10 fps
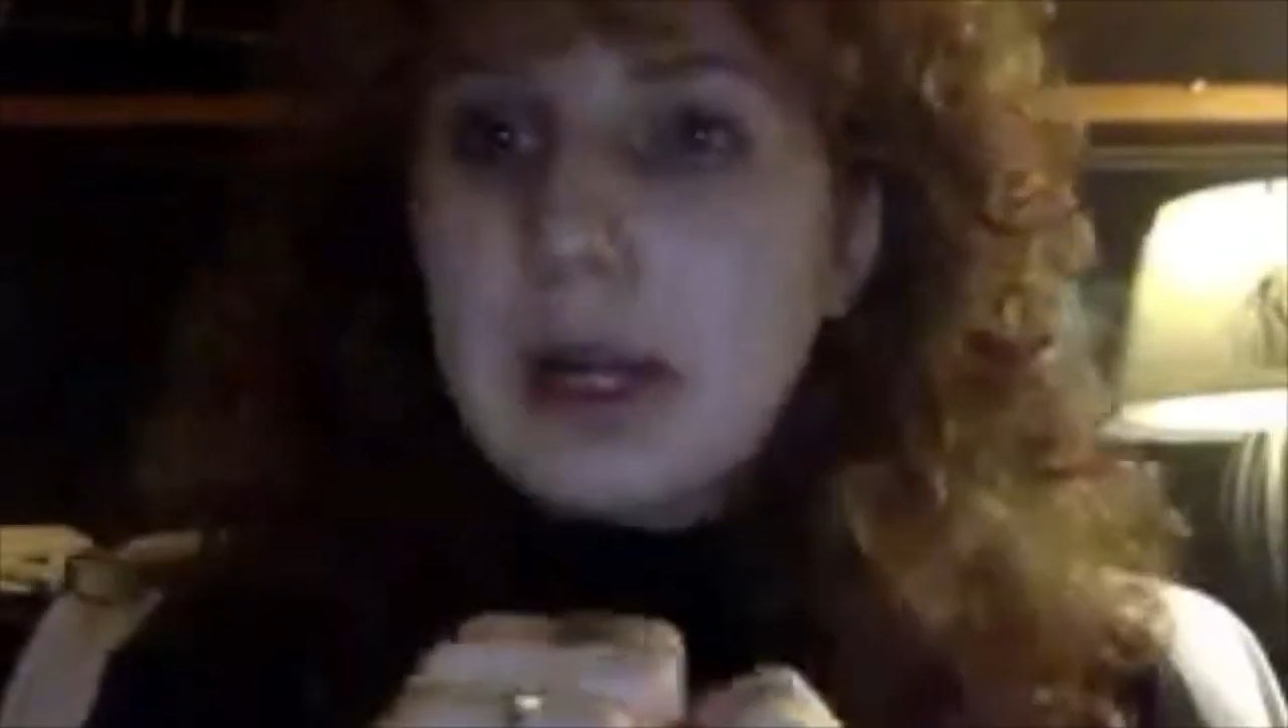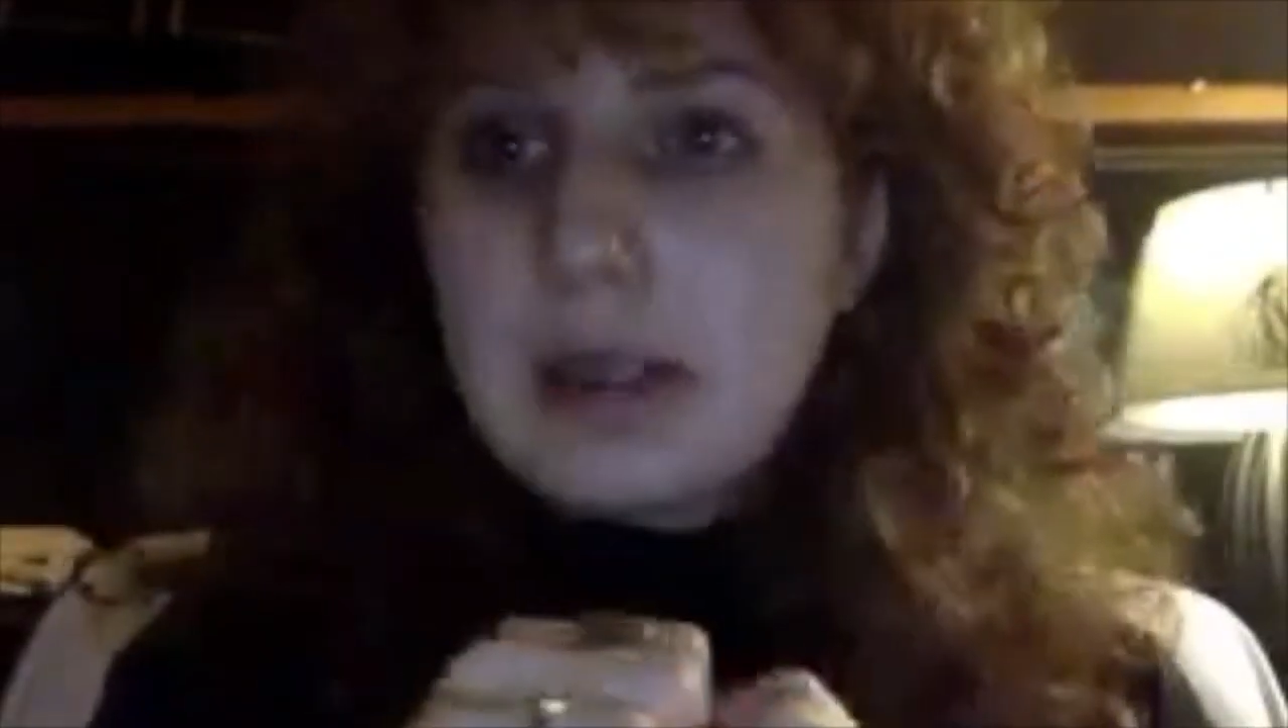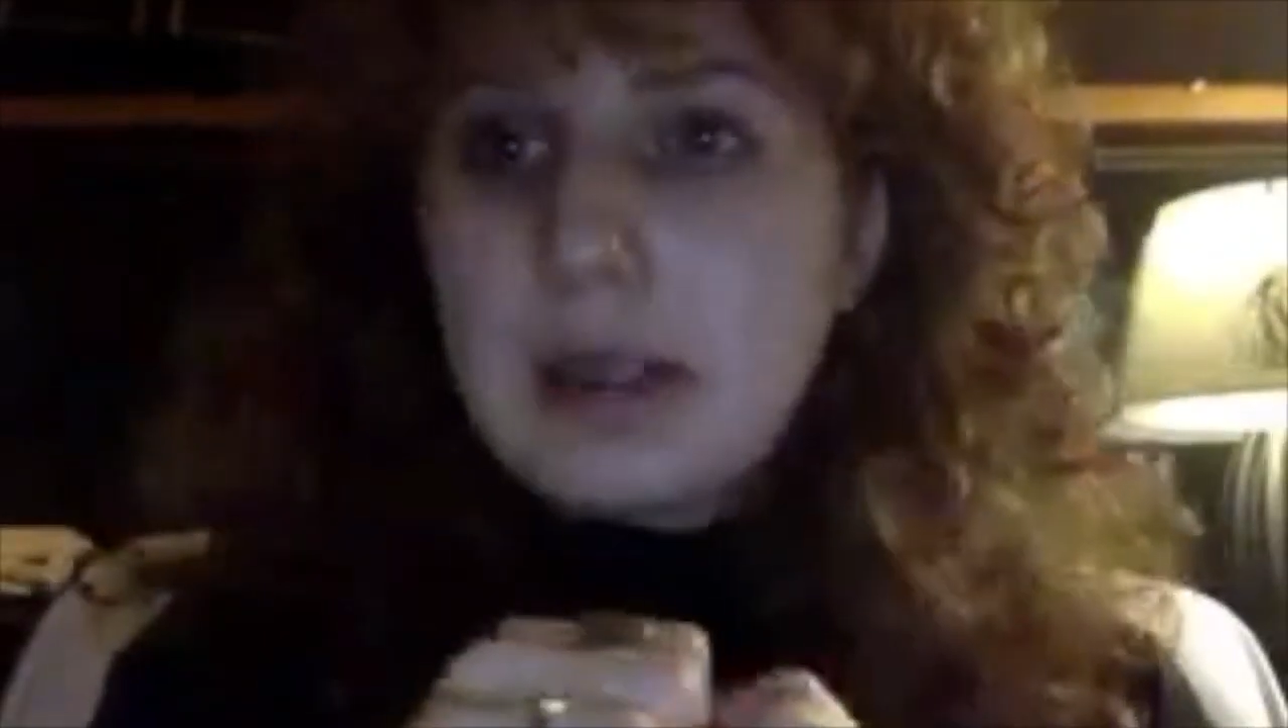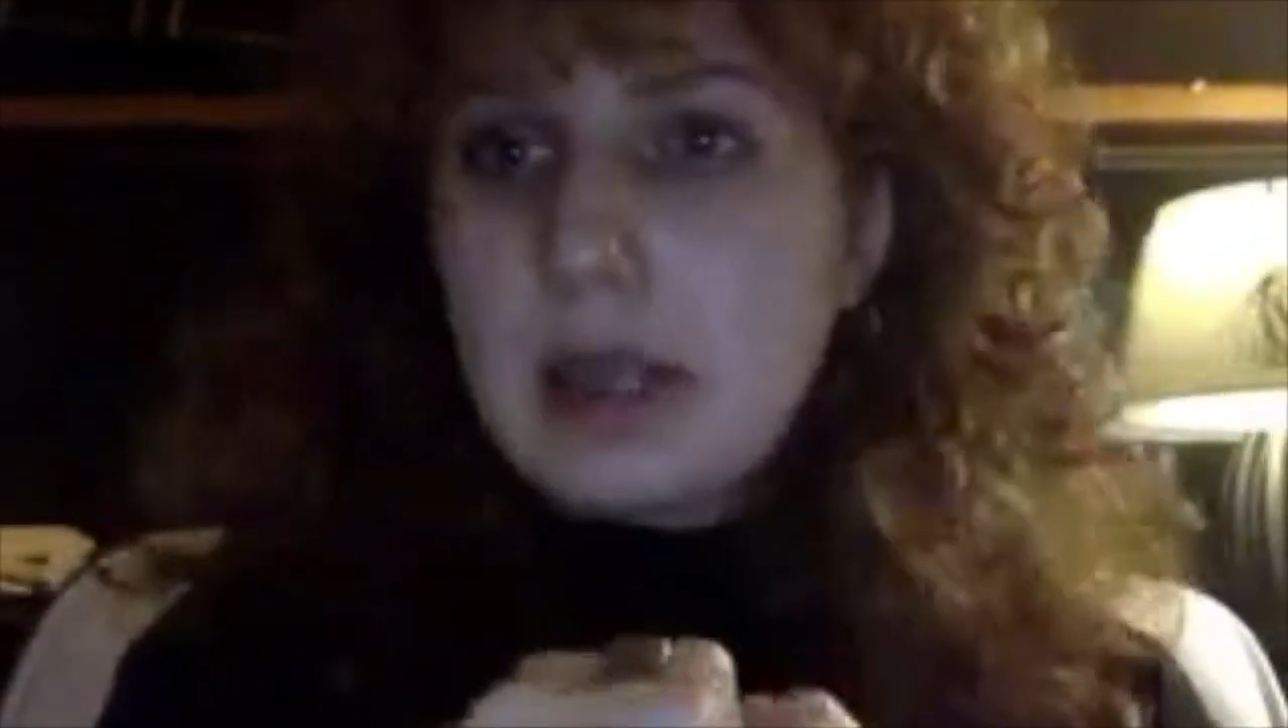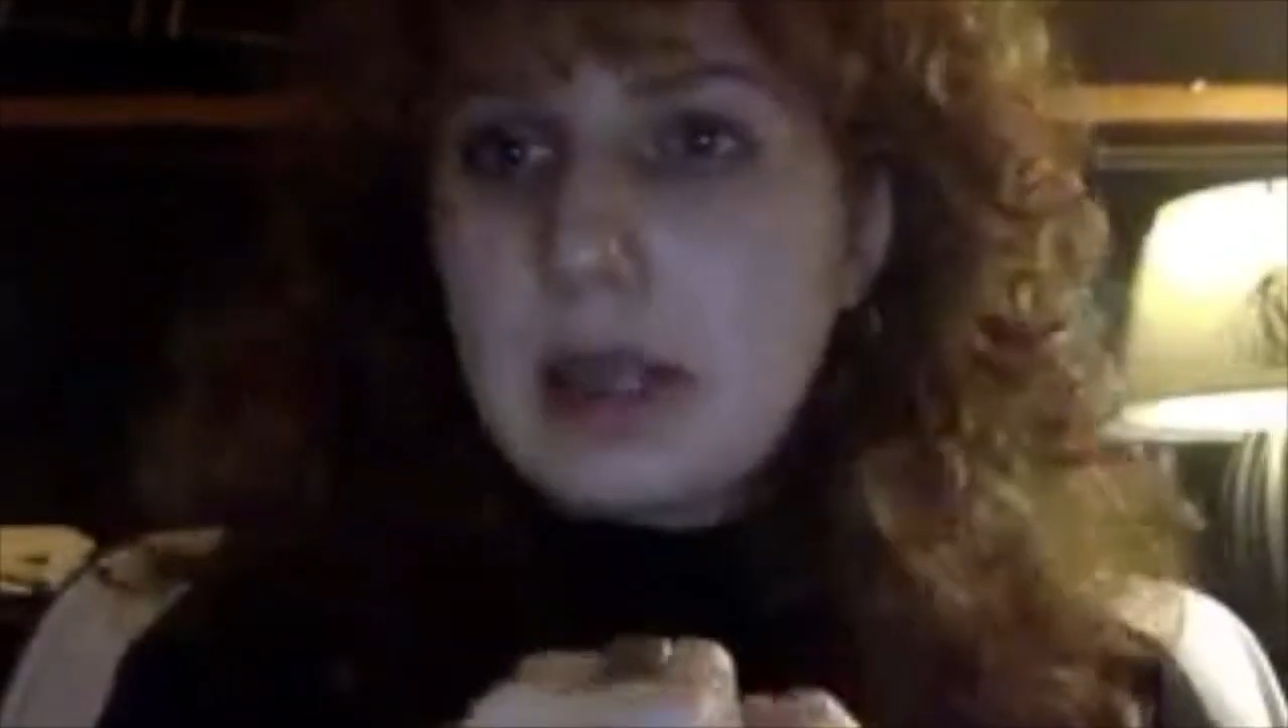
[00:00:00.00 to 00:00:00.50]
I
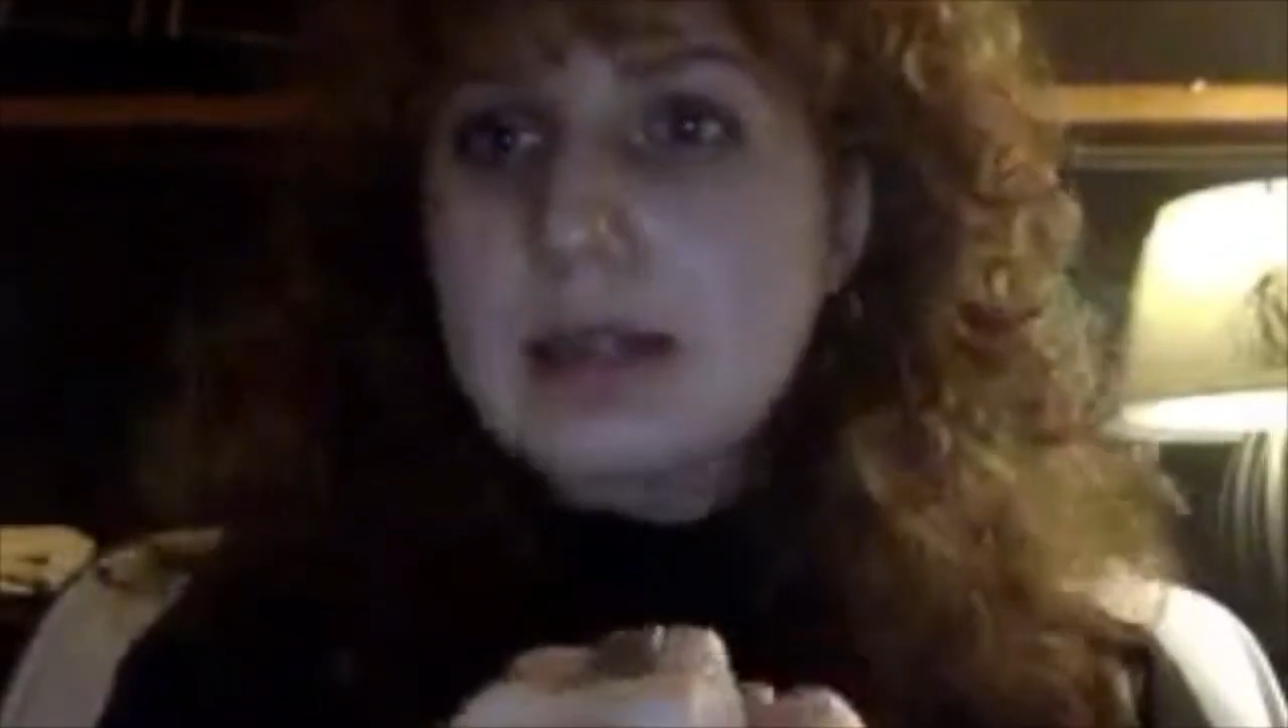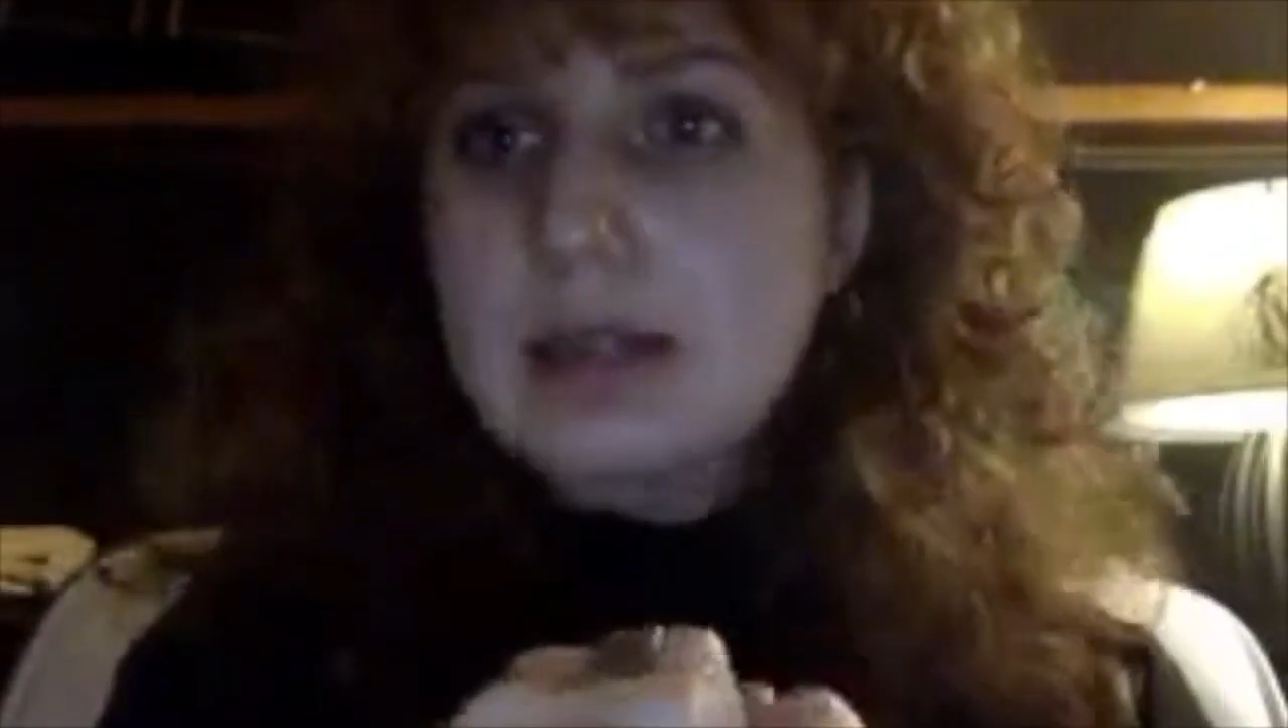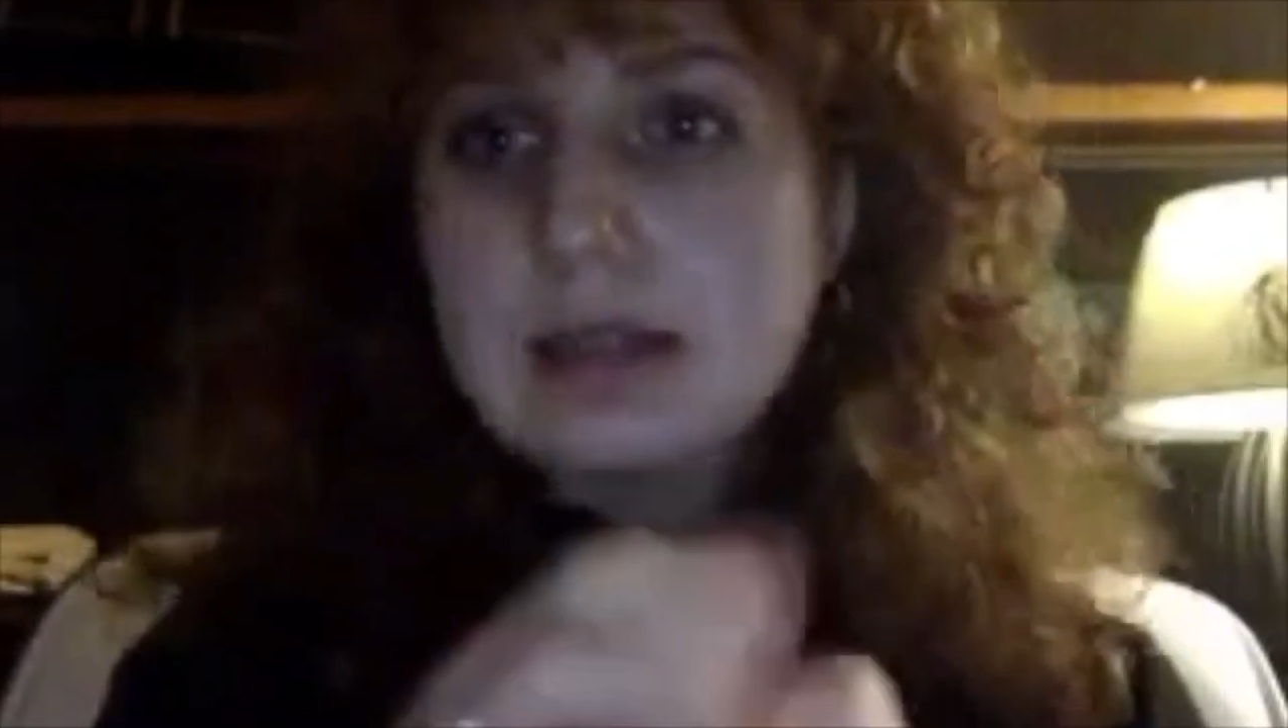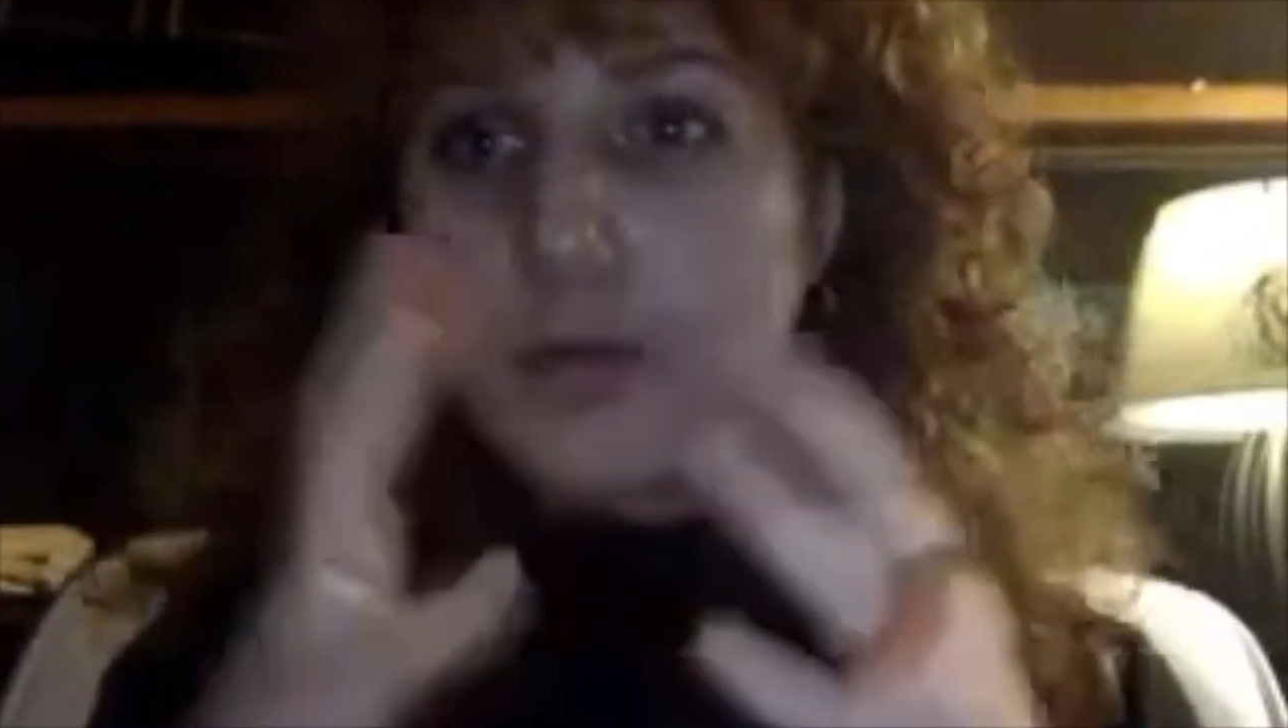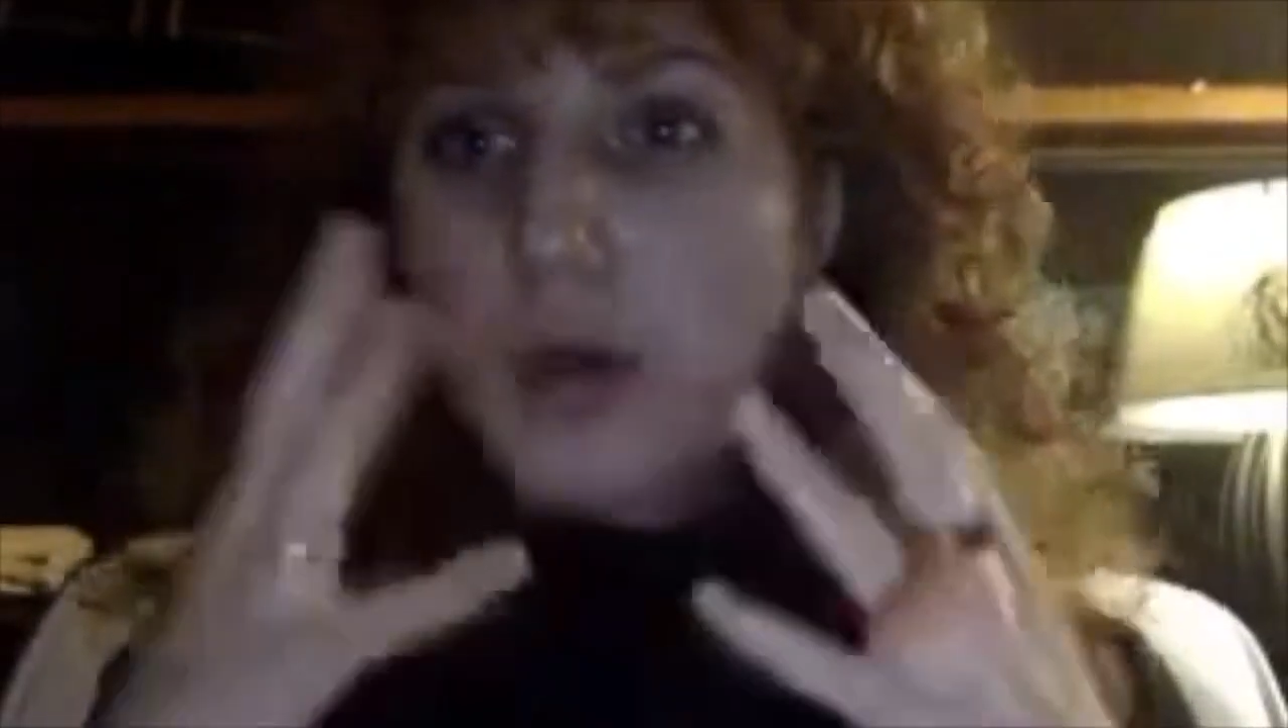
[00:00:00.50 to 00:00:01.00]
think
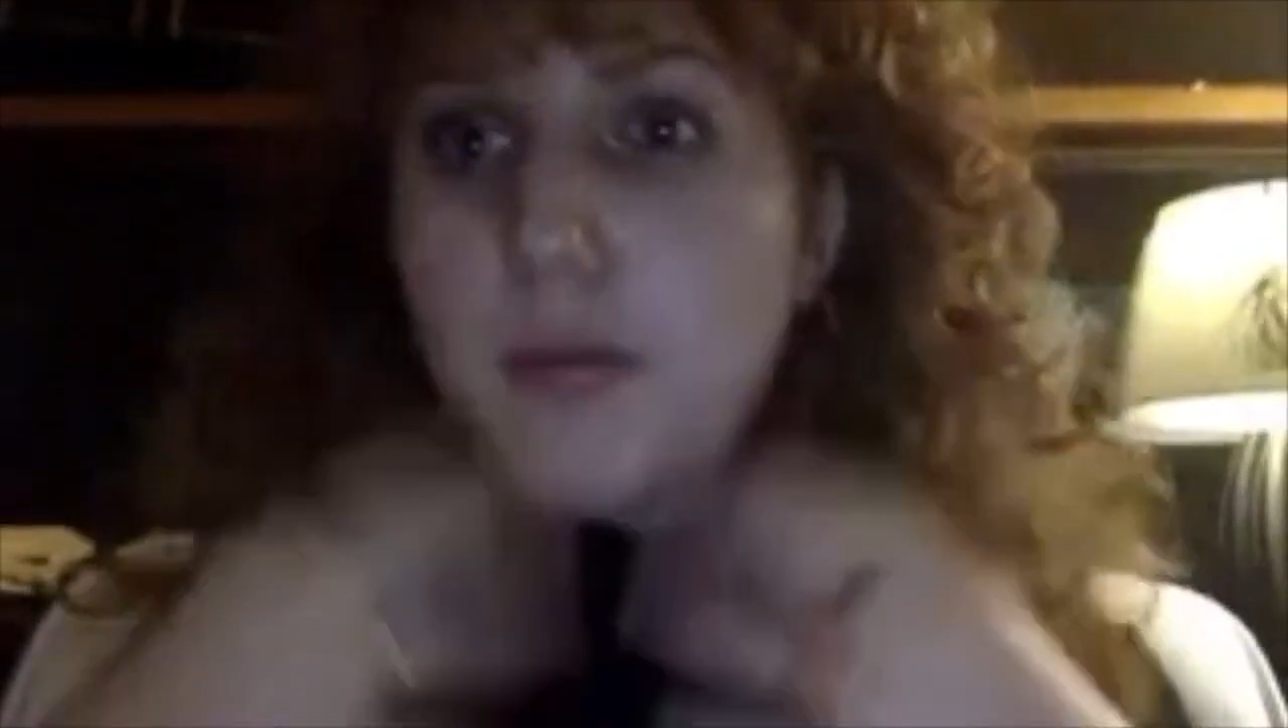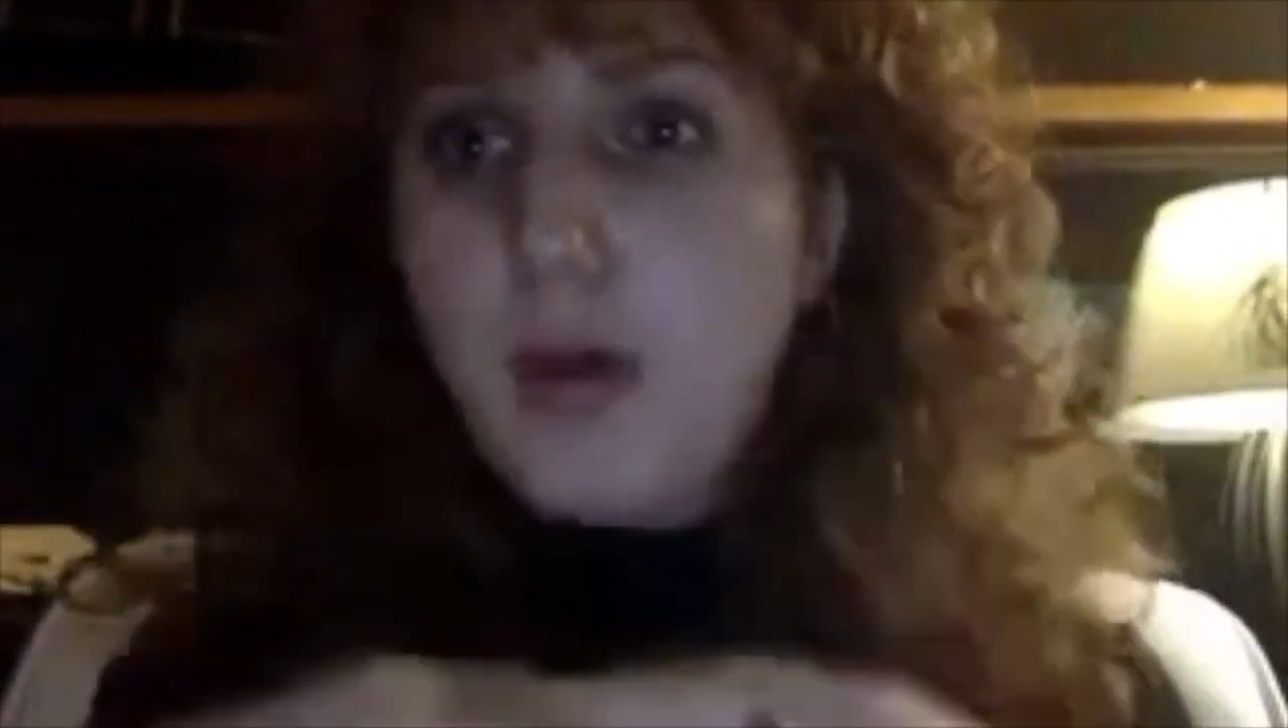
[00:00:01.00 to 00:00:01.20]
that's what